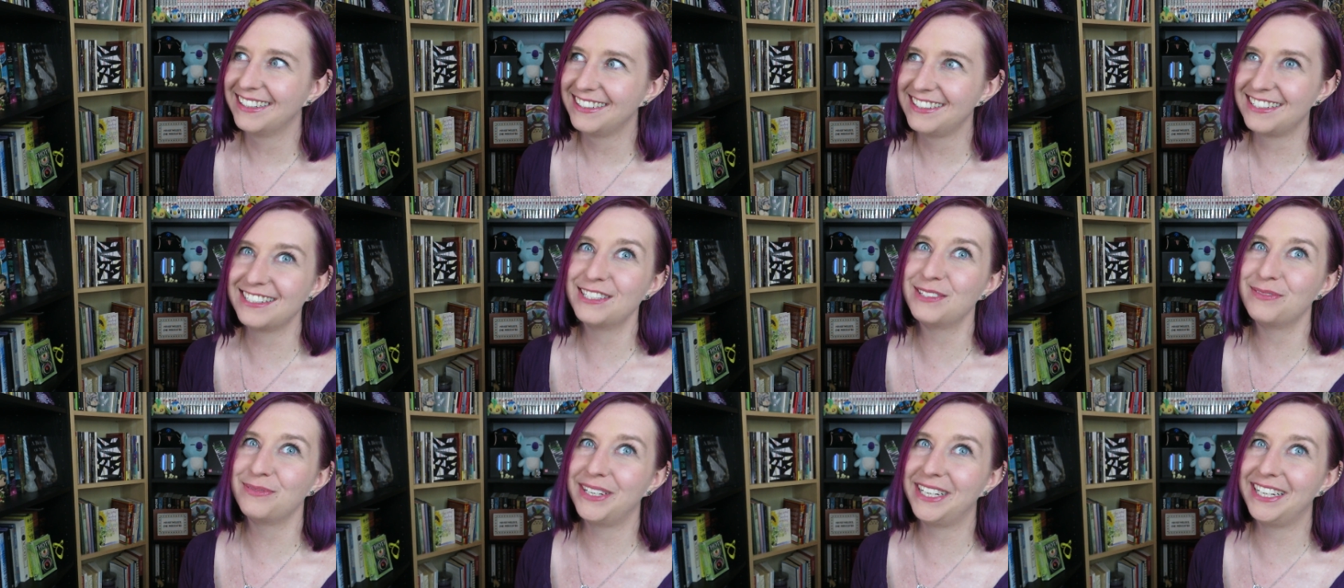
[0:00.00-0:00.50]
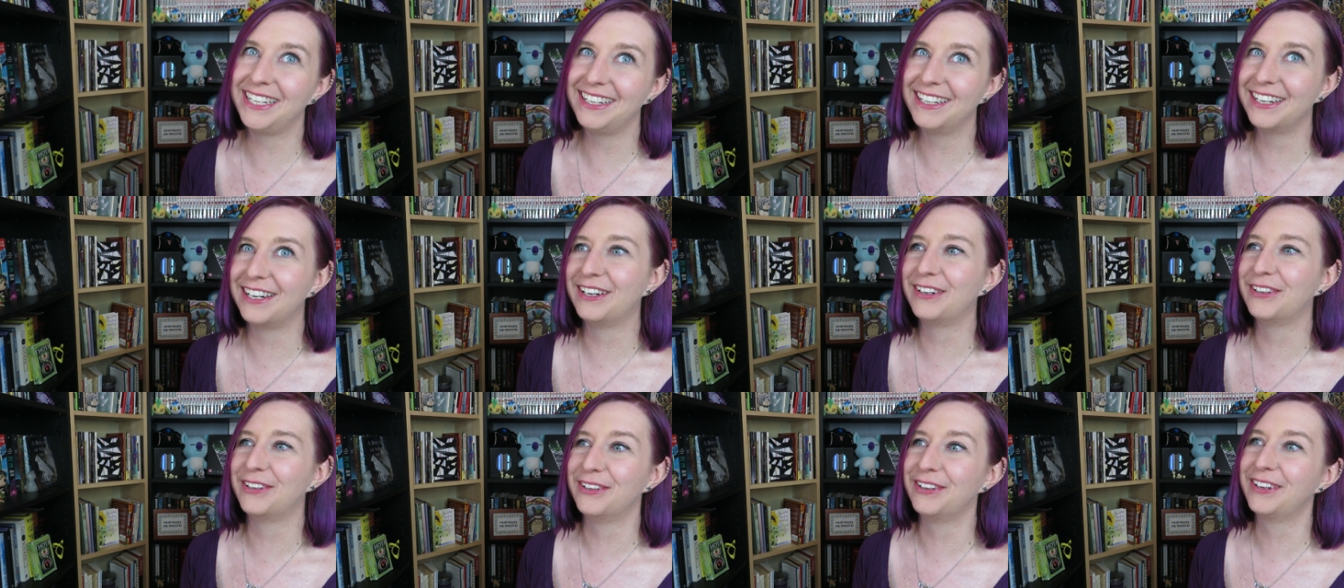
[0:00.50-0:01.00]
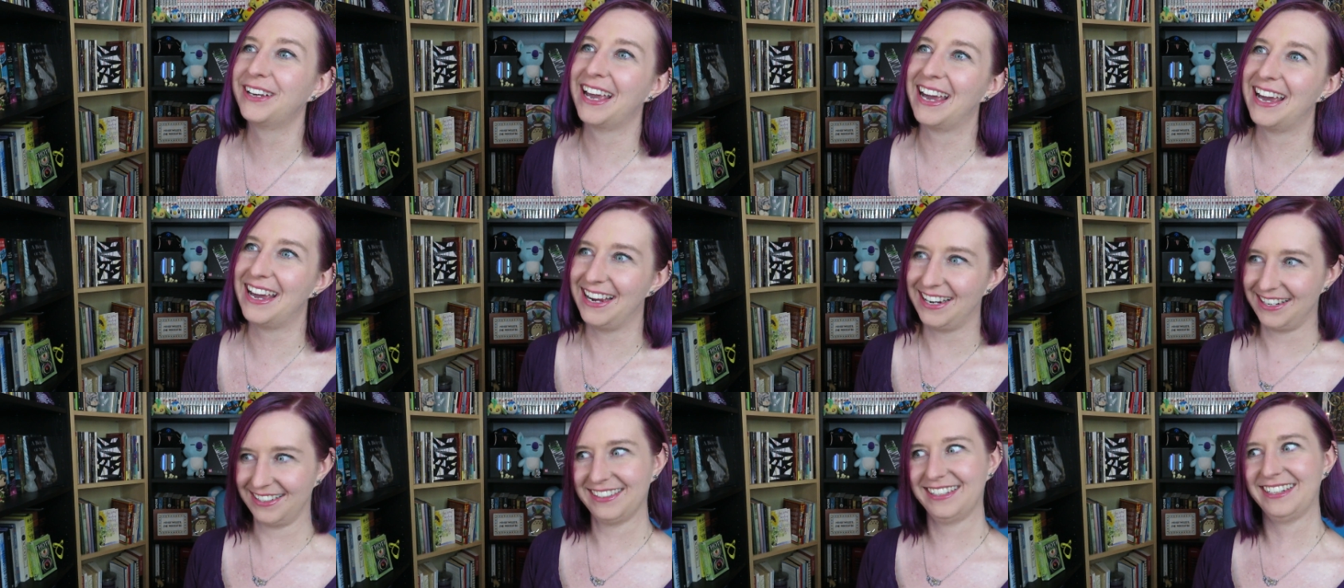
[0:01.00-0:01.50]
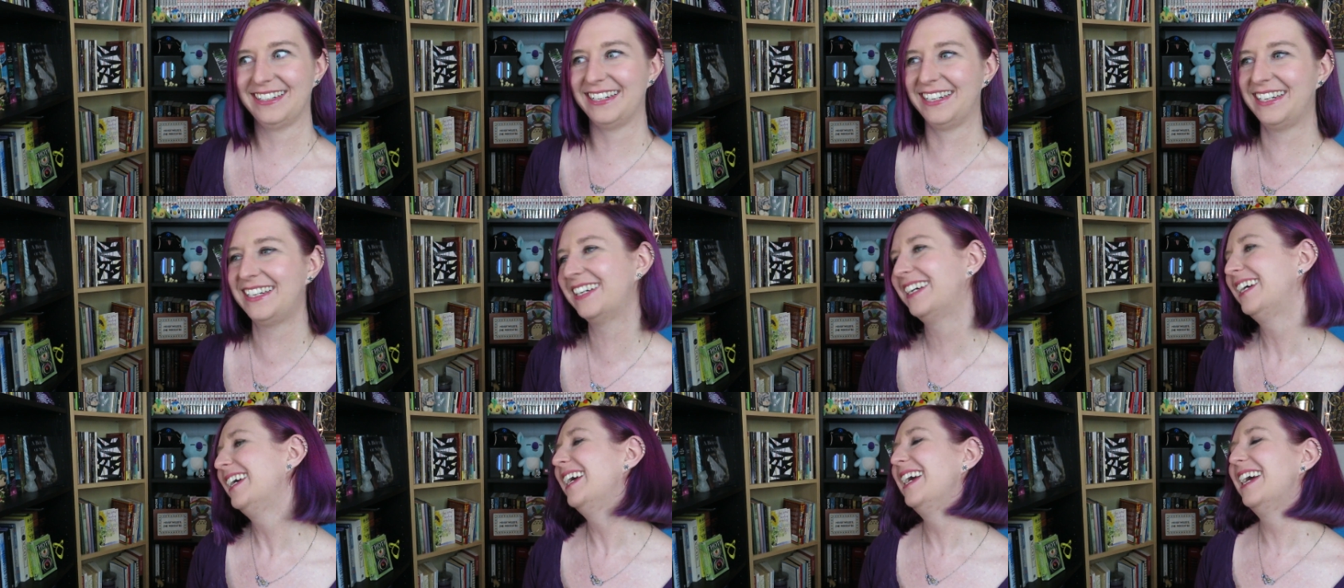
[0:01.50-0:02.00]
Just me? Oh, okay. Uh,
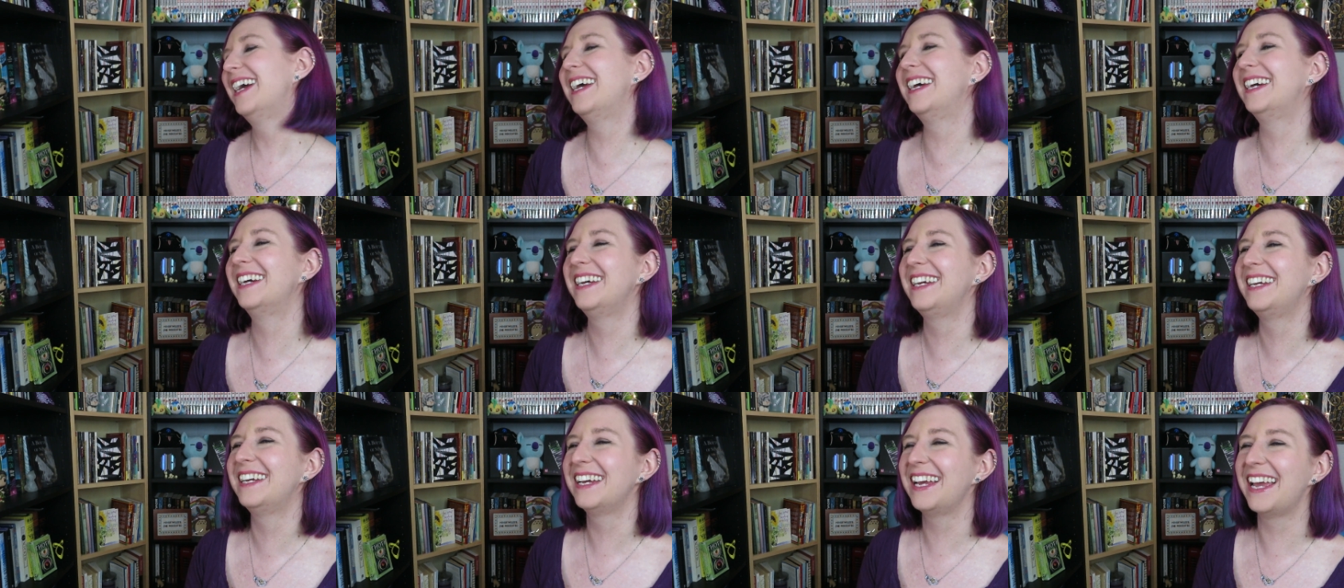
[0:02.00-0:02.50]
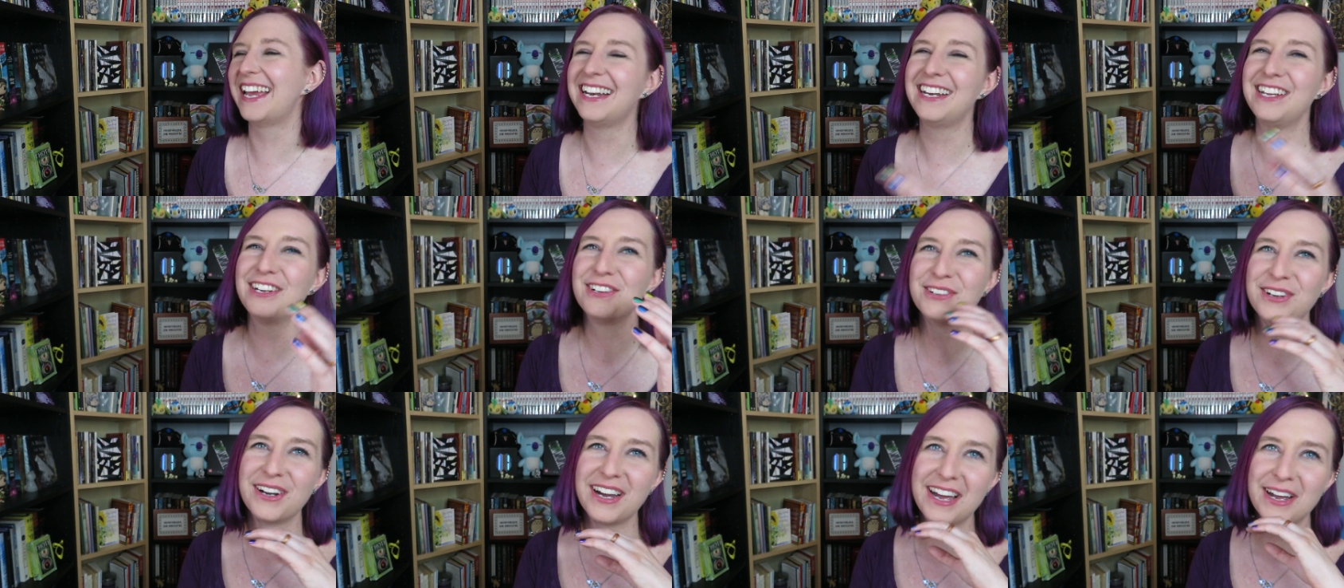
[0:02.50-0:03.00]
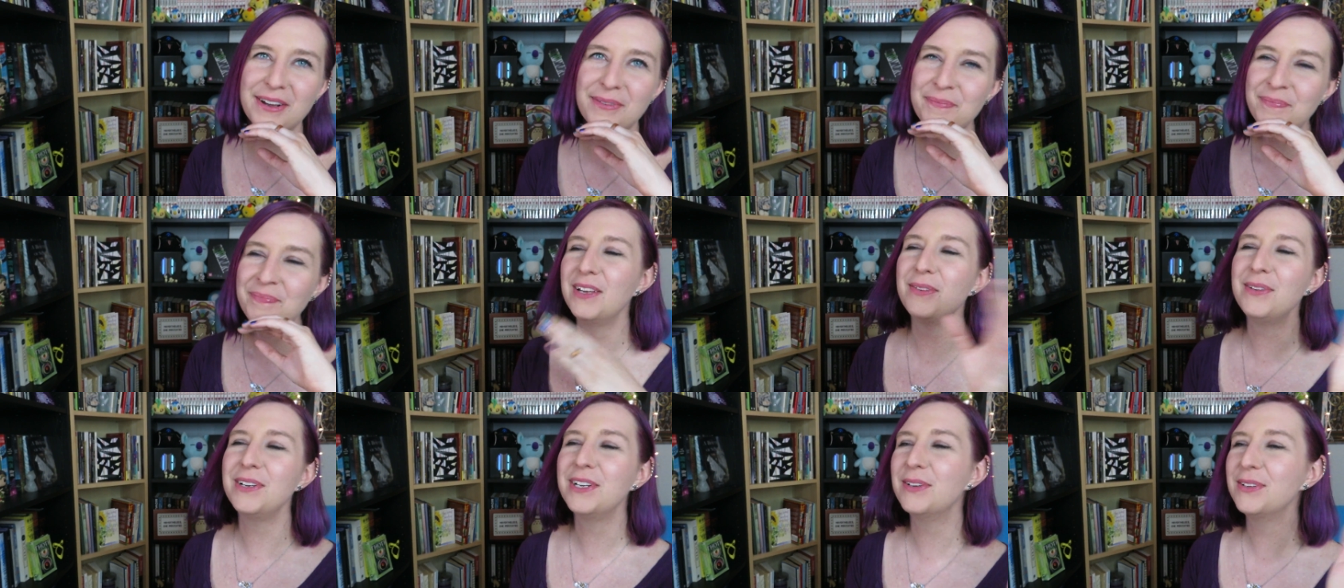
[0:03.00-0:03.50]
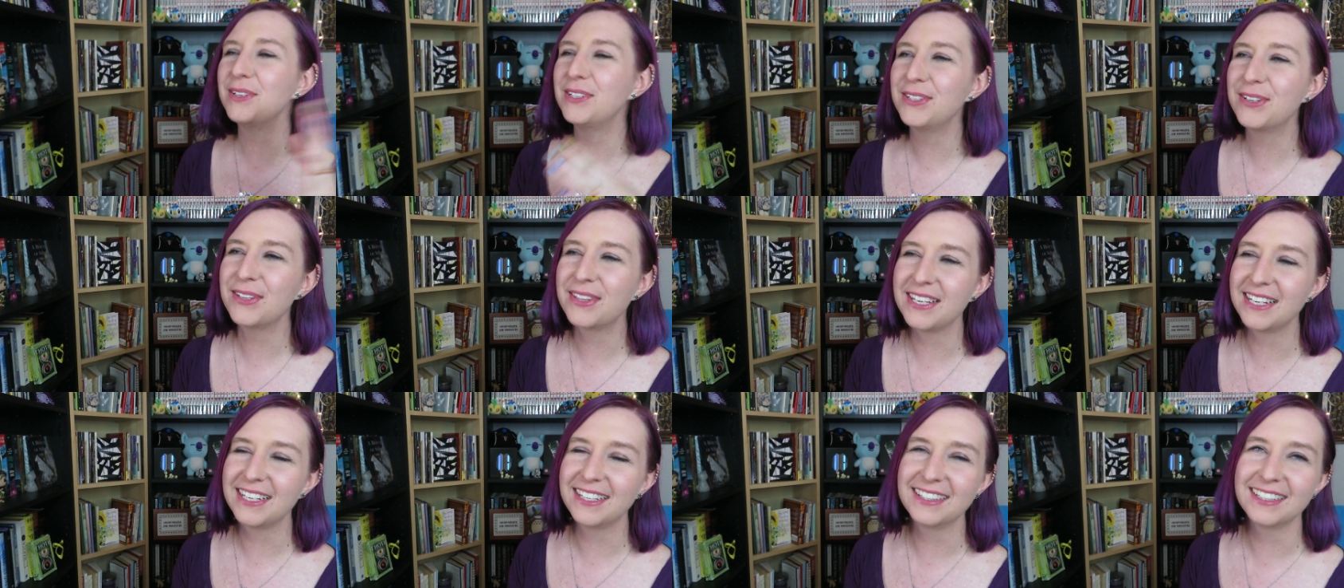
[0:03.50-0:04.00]
anyway, let me know what
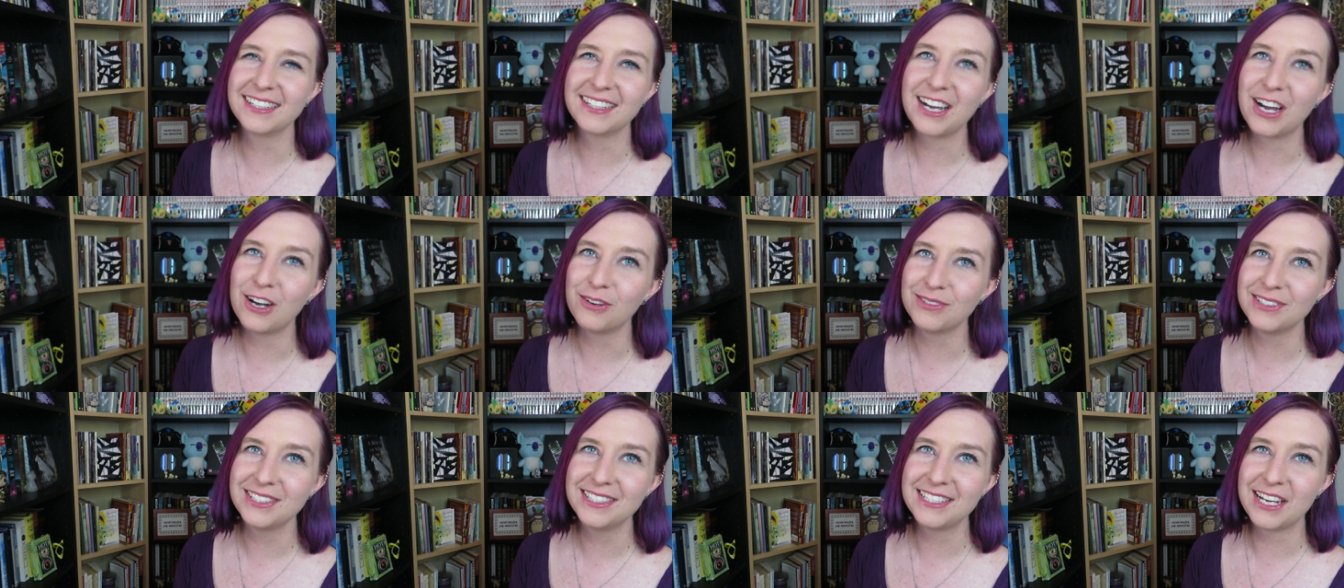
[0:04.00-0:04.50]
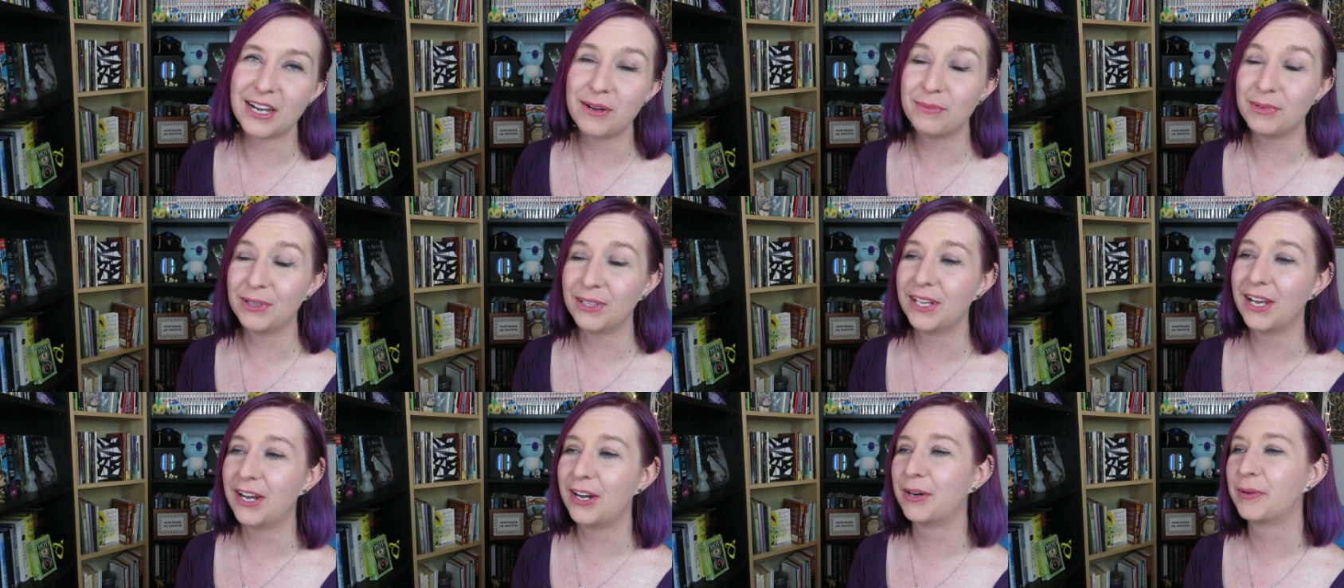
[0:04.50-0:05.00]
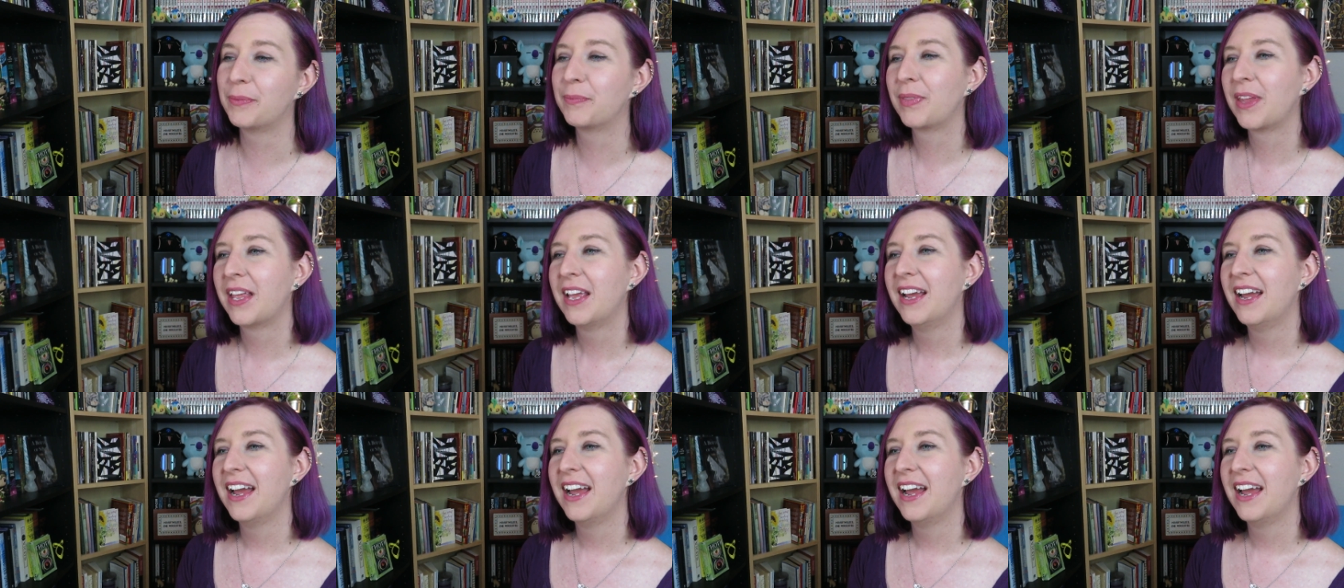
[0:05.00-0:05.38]
you think in the comments down below.